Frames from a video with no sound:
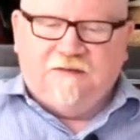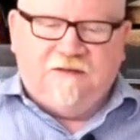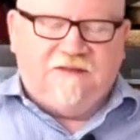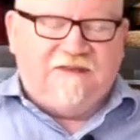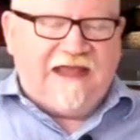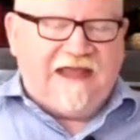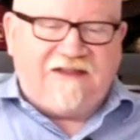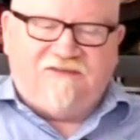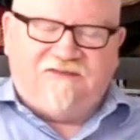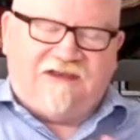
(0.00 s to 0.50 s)

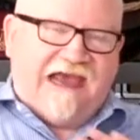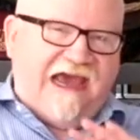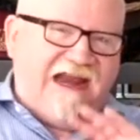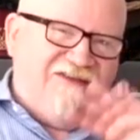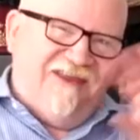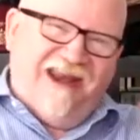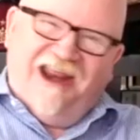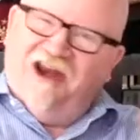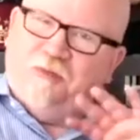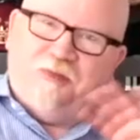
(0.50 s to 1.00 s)
that's kind of
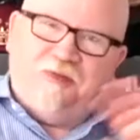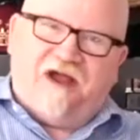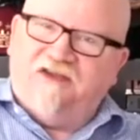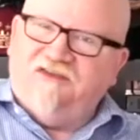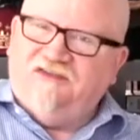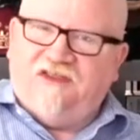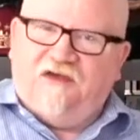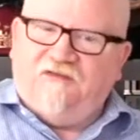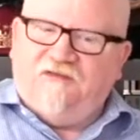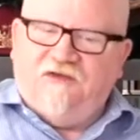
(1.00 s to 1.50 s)
an enterprise
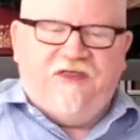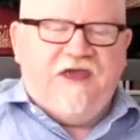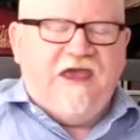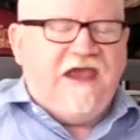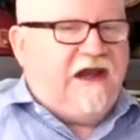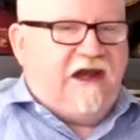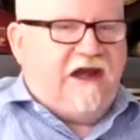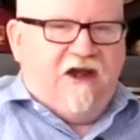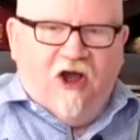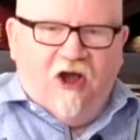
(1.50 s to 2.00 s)
level thing.
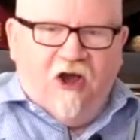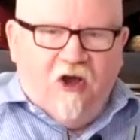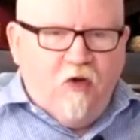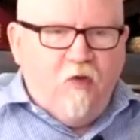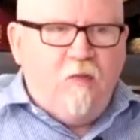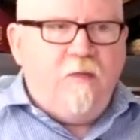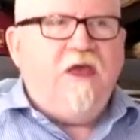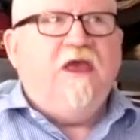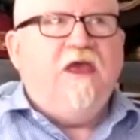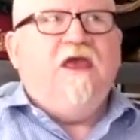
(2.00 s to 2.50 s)
And at
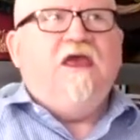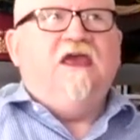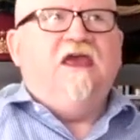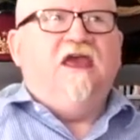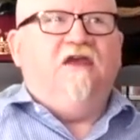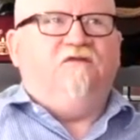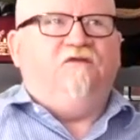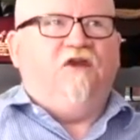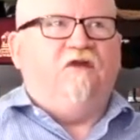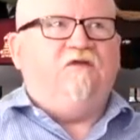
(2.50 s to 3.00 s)
home,
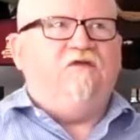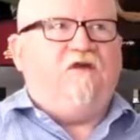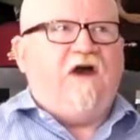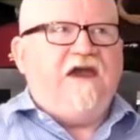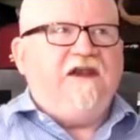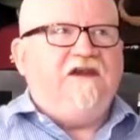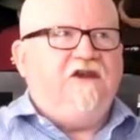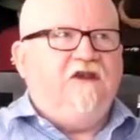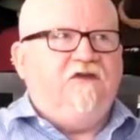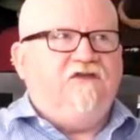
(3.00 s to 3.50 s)
if you're
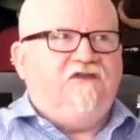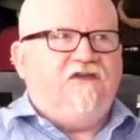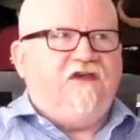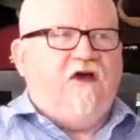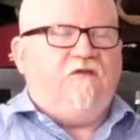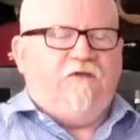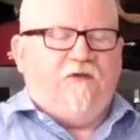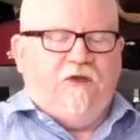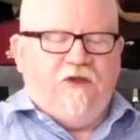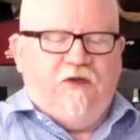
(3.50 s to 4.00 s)
finding
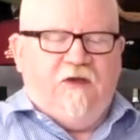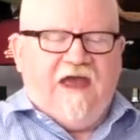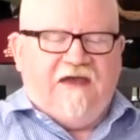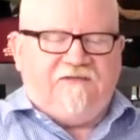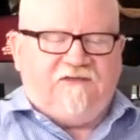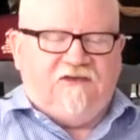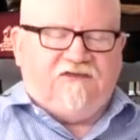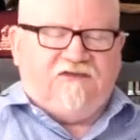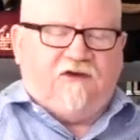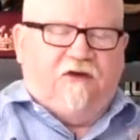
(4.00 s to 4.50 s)
yourself where you have
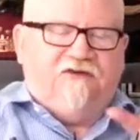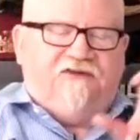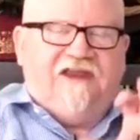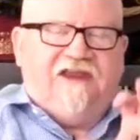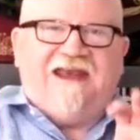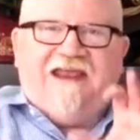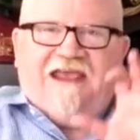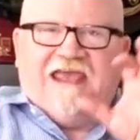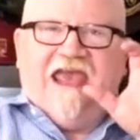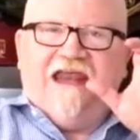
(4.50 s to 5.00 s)
to start
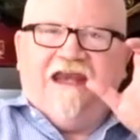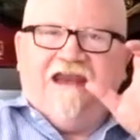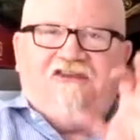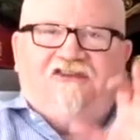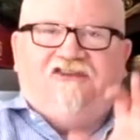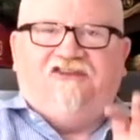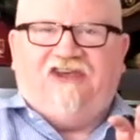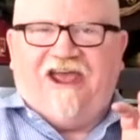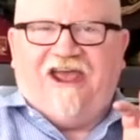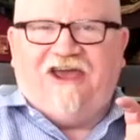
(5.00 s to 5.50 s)
dedicating
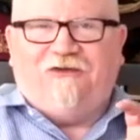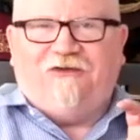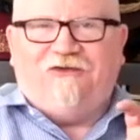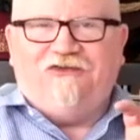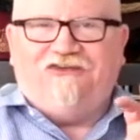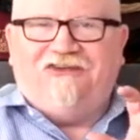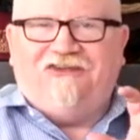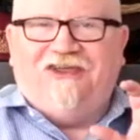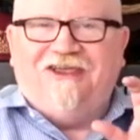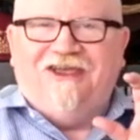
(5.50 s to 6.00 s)

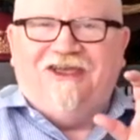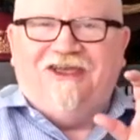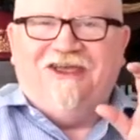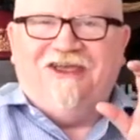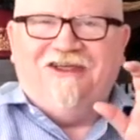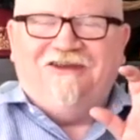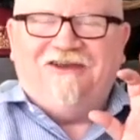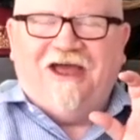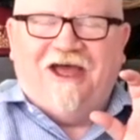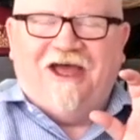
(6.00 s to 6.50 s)
channels
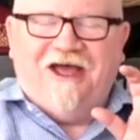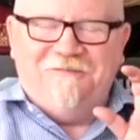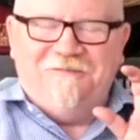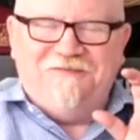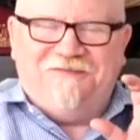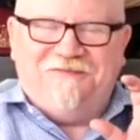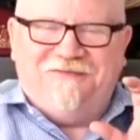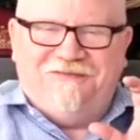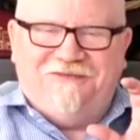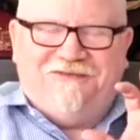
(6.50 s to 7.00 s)

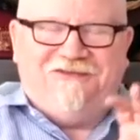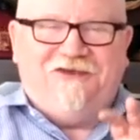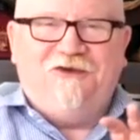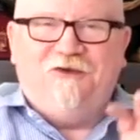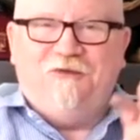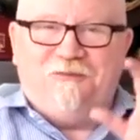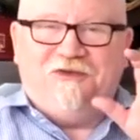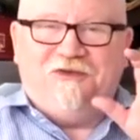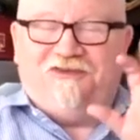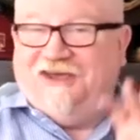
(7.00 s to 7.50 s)
to
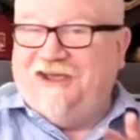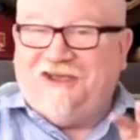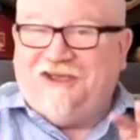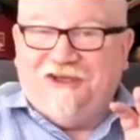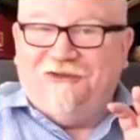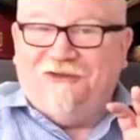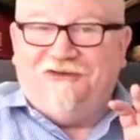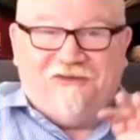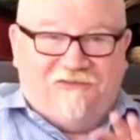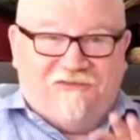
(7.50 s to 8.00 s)

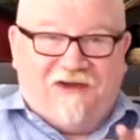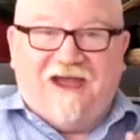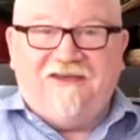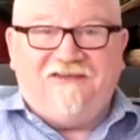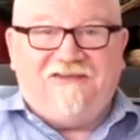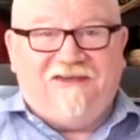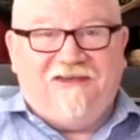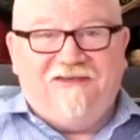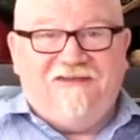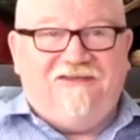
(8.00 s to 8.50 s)
particular
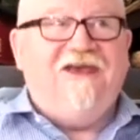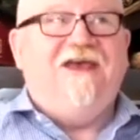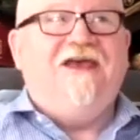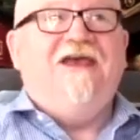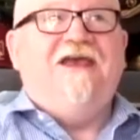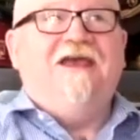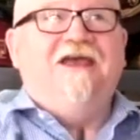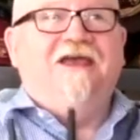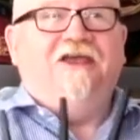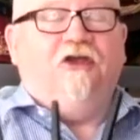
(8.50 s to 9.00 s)
devices,
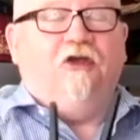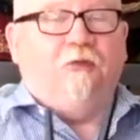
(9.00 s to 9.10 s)
you